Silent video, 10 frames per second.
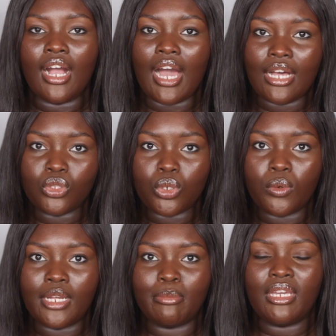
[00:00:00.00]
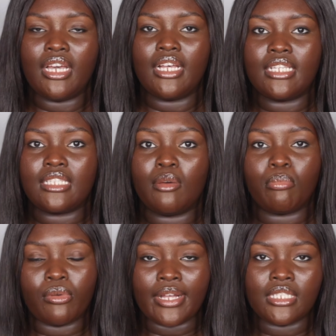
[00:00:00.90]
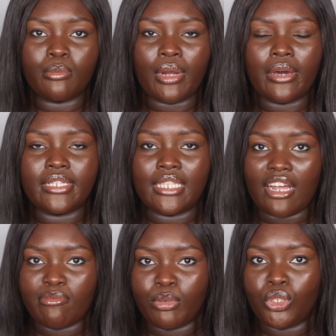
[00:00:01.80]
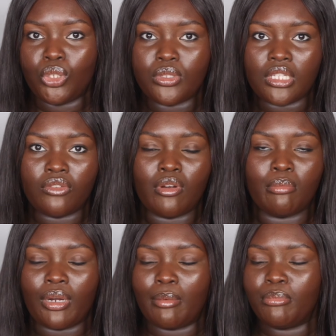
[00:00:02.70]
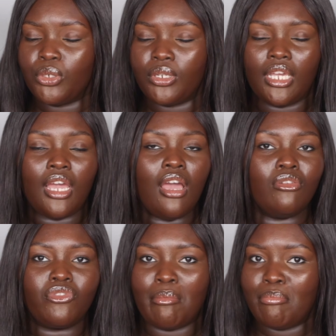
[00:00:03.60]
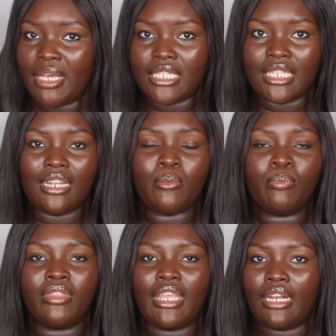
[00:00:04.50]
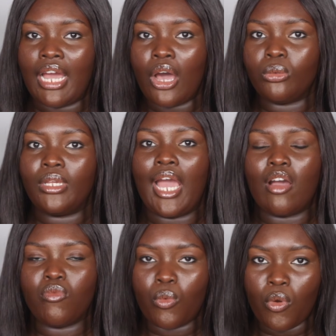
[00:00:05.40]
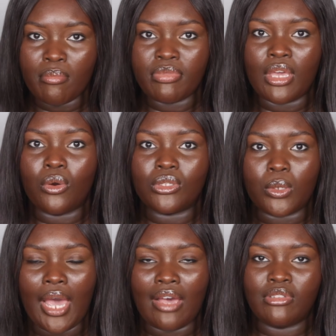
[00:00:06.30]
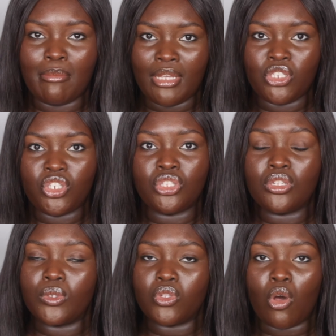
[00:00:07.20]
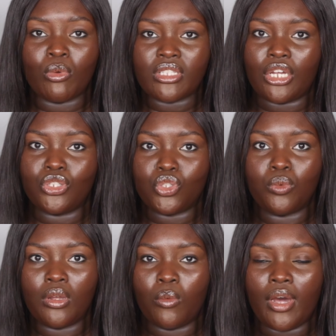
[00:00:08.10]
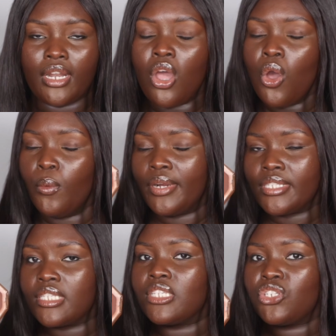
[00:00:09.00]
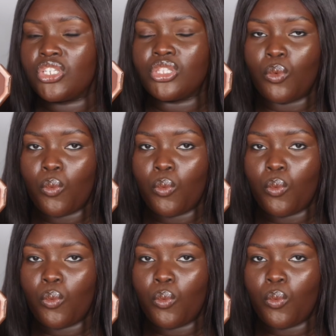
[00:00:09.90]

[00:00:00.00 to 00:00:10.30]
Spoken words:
contouring because the bronzing powders that I've been using from Prime Beauty, from Mented, they not only have warmth, they also have dimension, so it's almost like a 2-in-1, whereas this is just the